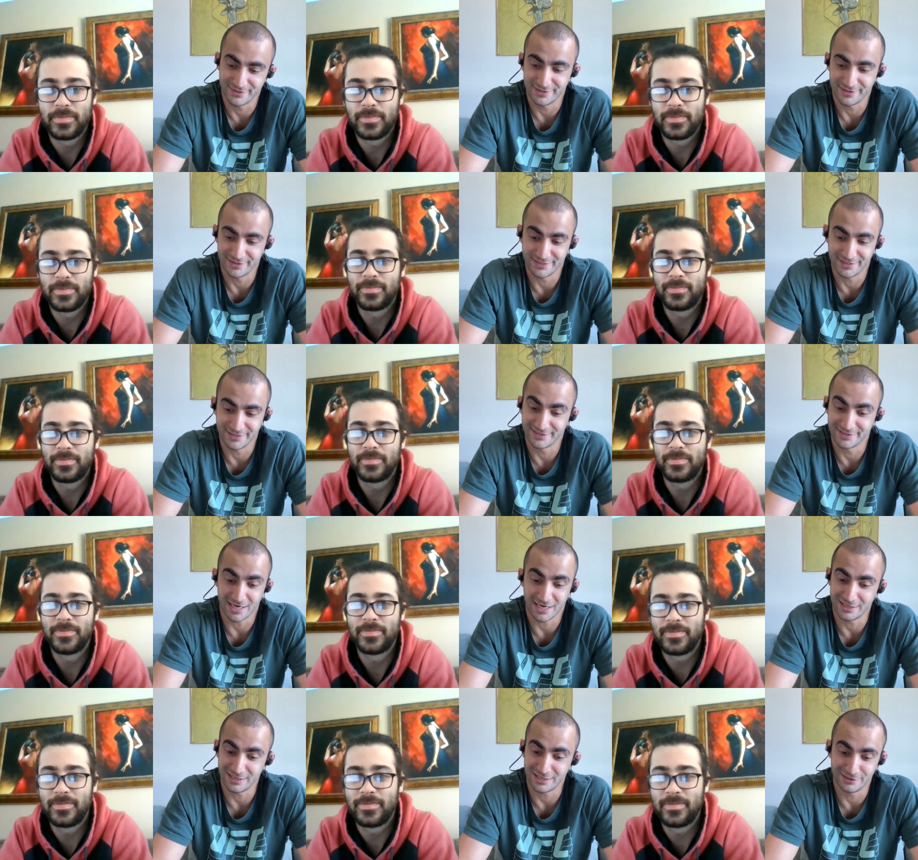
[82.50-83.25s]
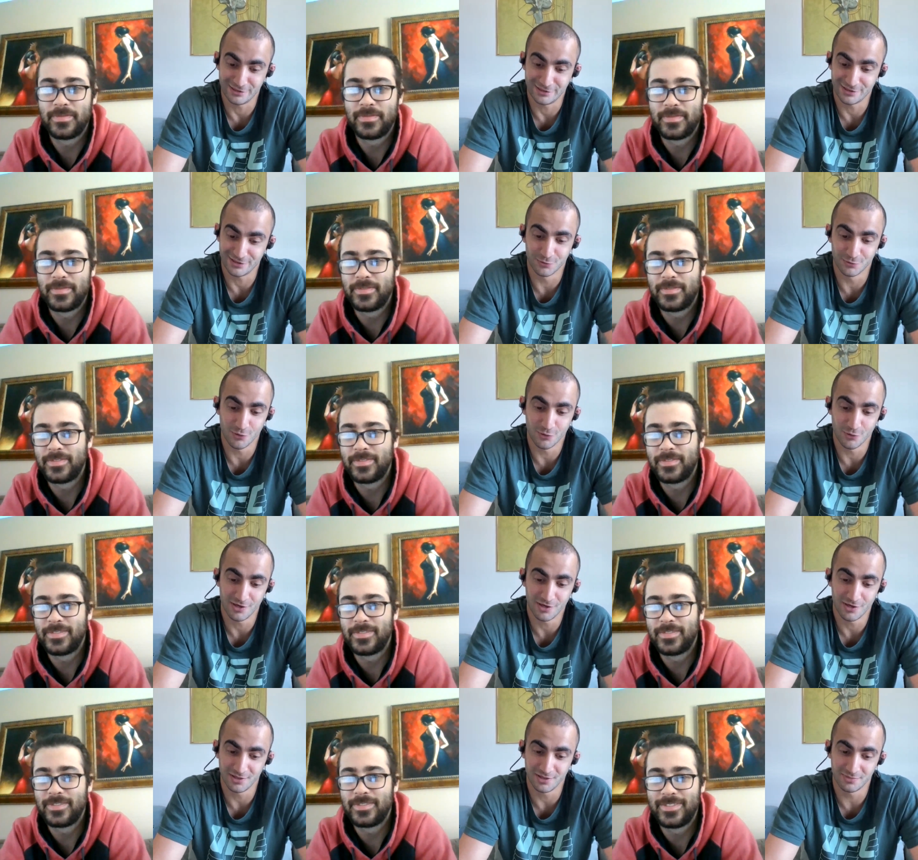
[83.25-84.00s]

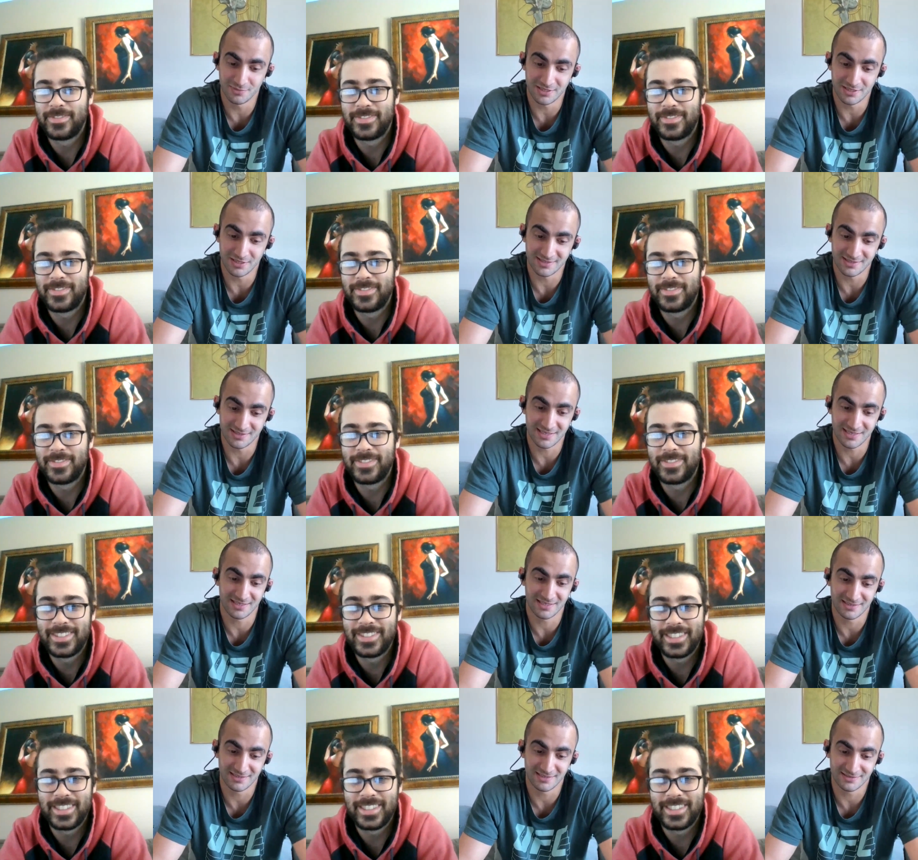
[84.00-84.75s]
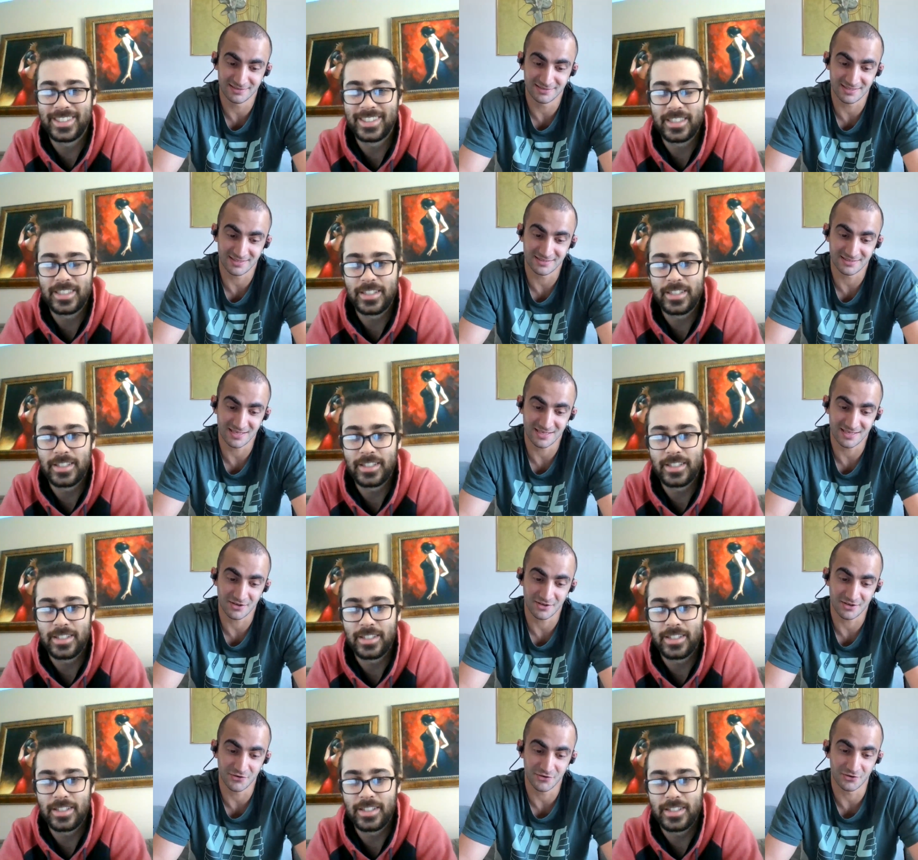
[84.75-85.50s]
Speaker 1: didn't want it, but then
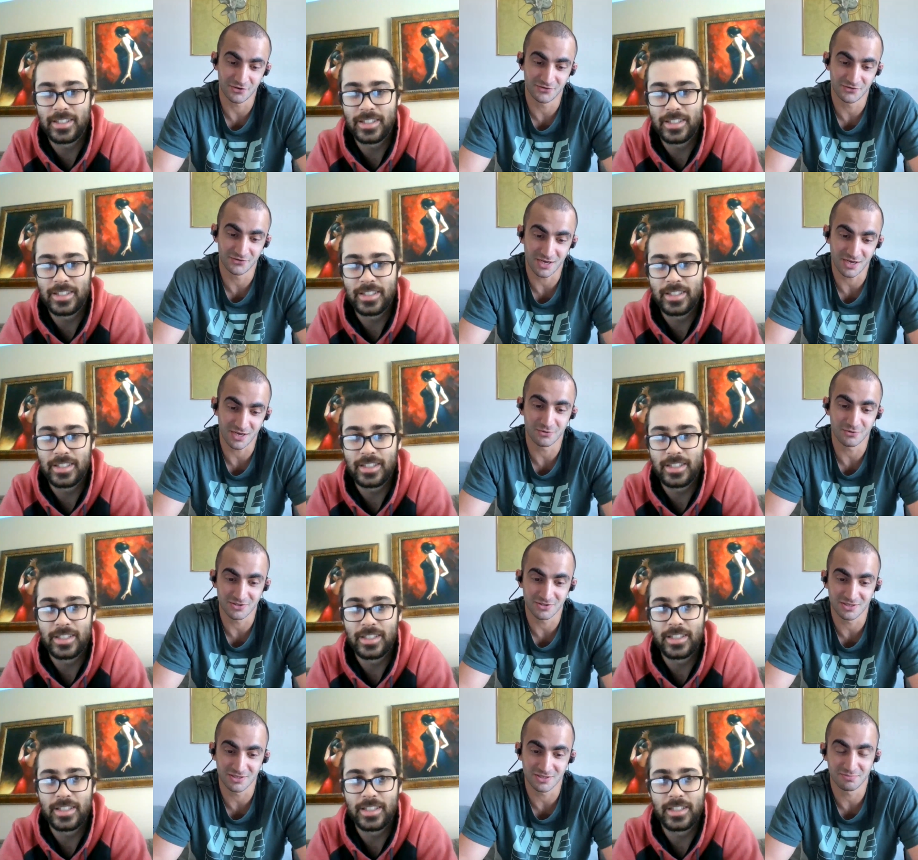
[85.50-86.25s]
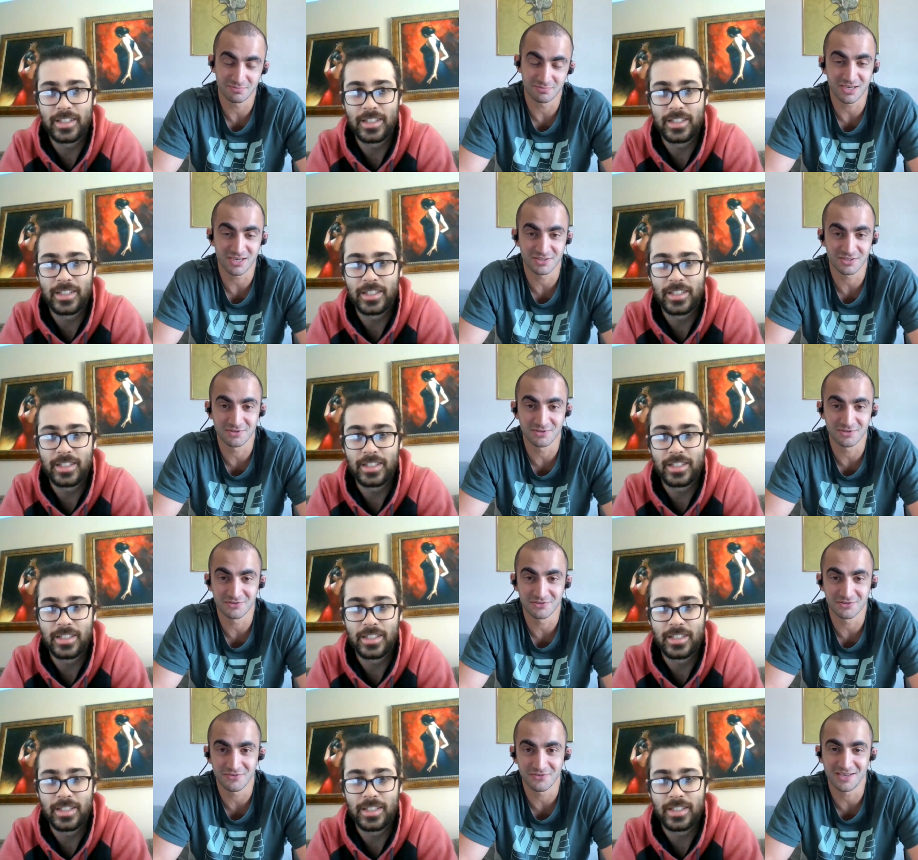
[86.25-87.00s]
I thought I was going to punch
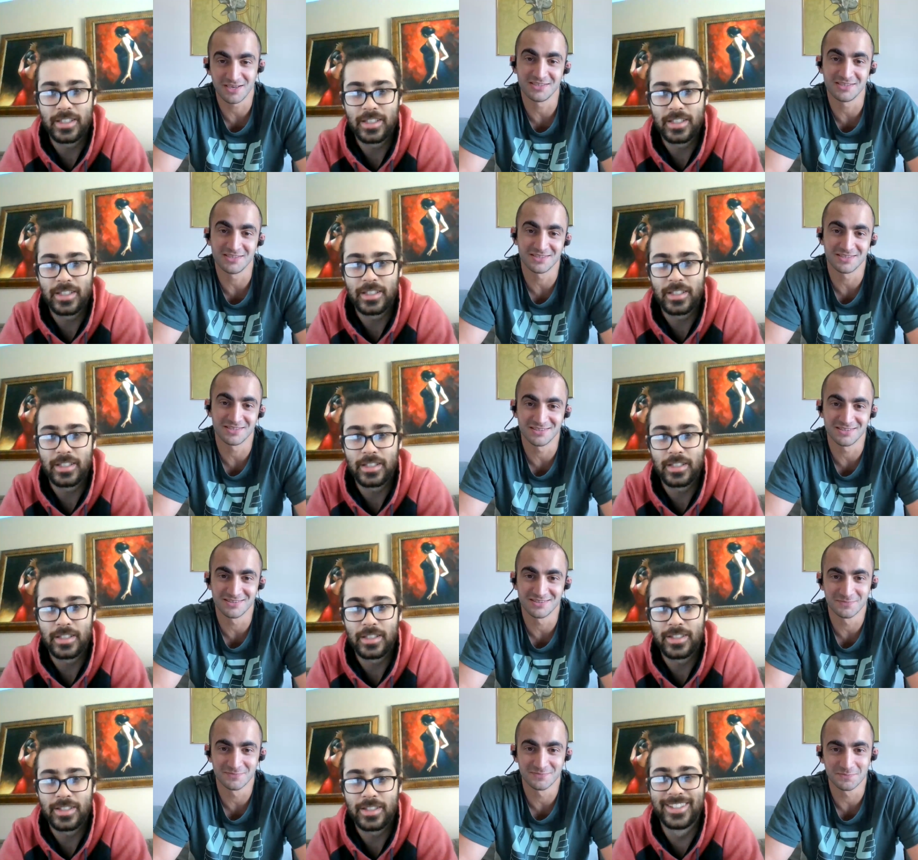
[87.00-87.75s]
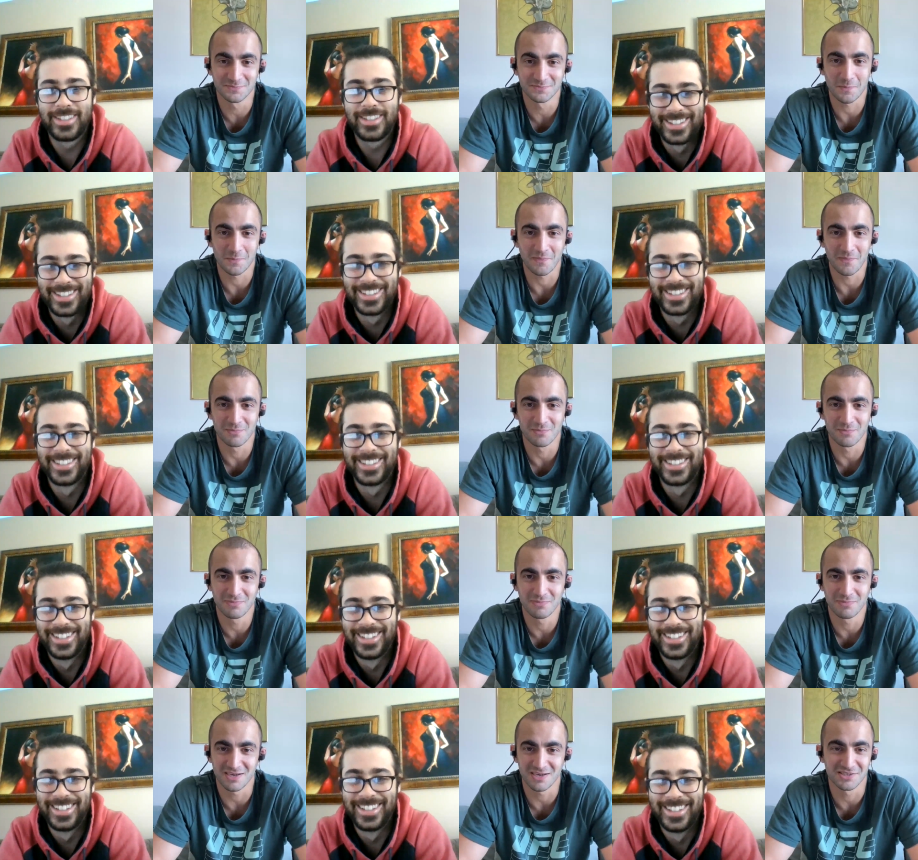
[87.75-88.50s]
him in the face and
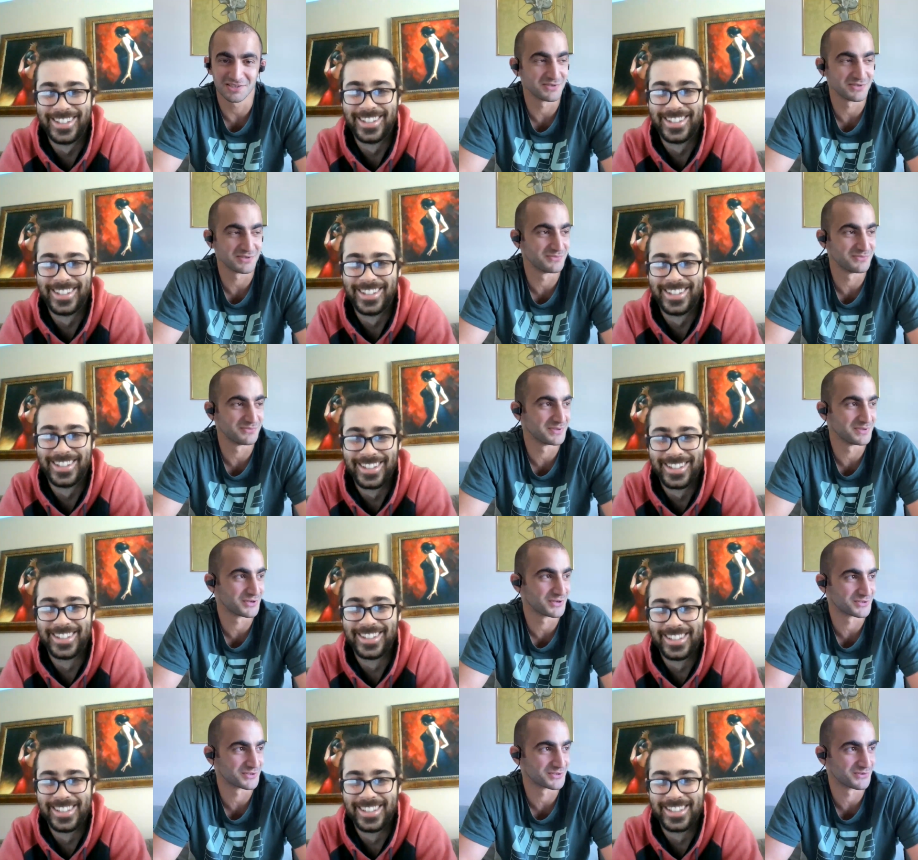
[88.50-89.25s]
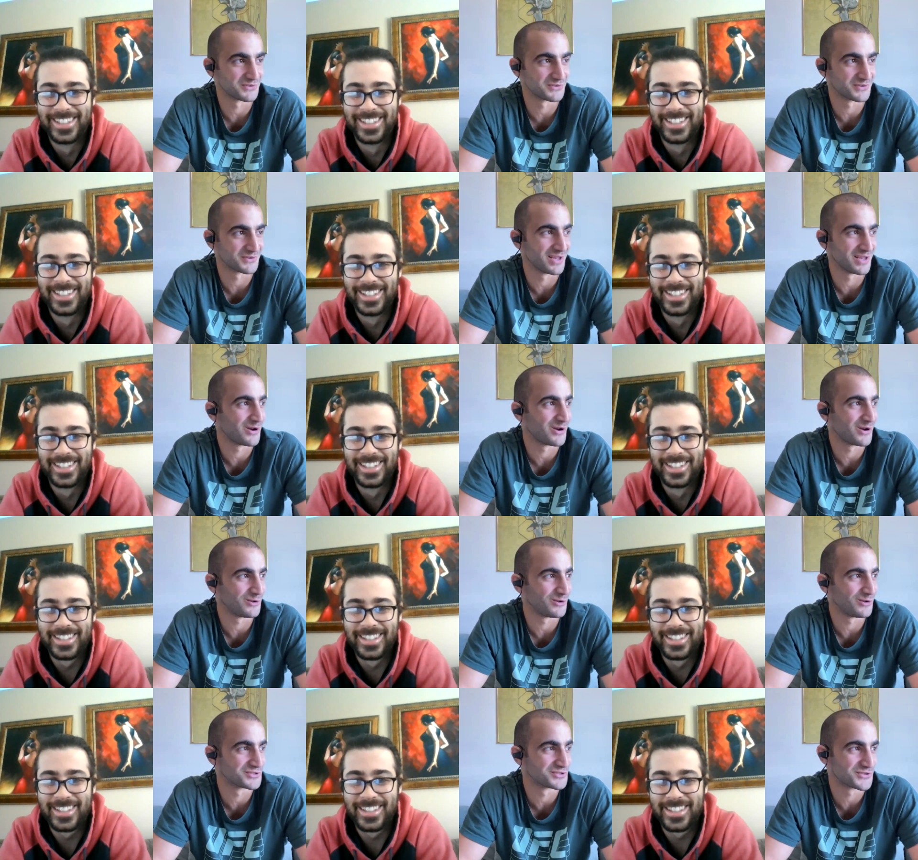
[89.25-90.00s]
punish him because of
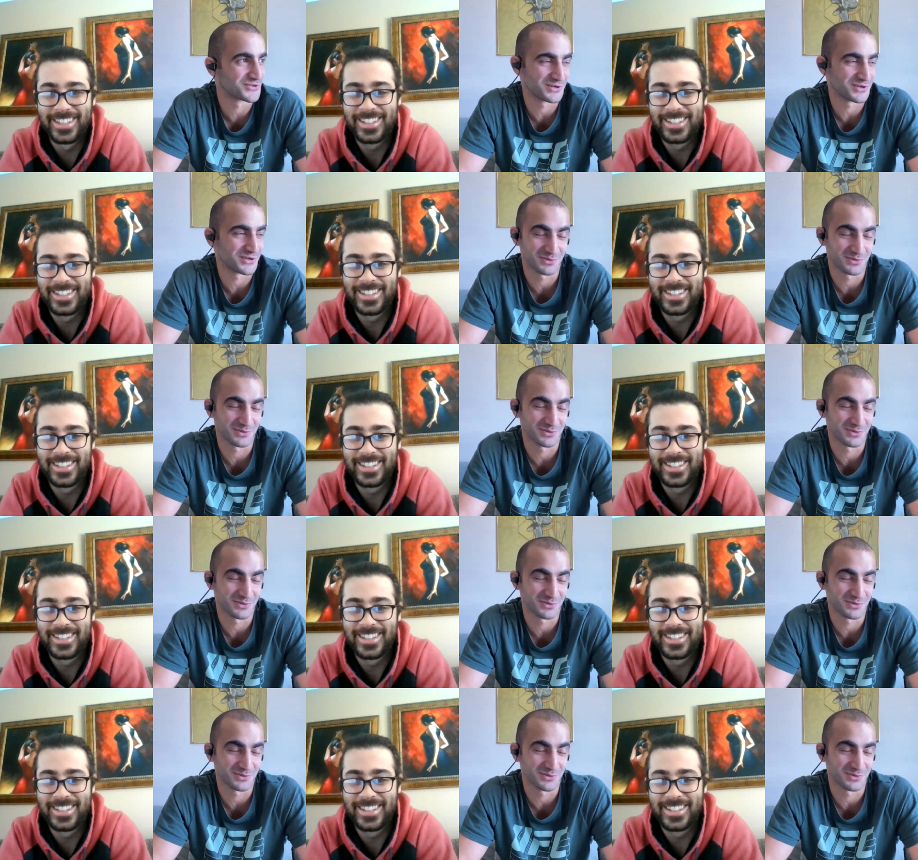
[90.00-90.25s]
all the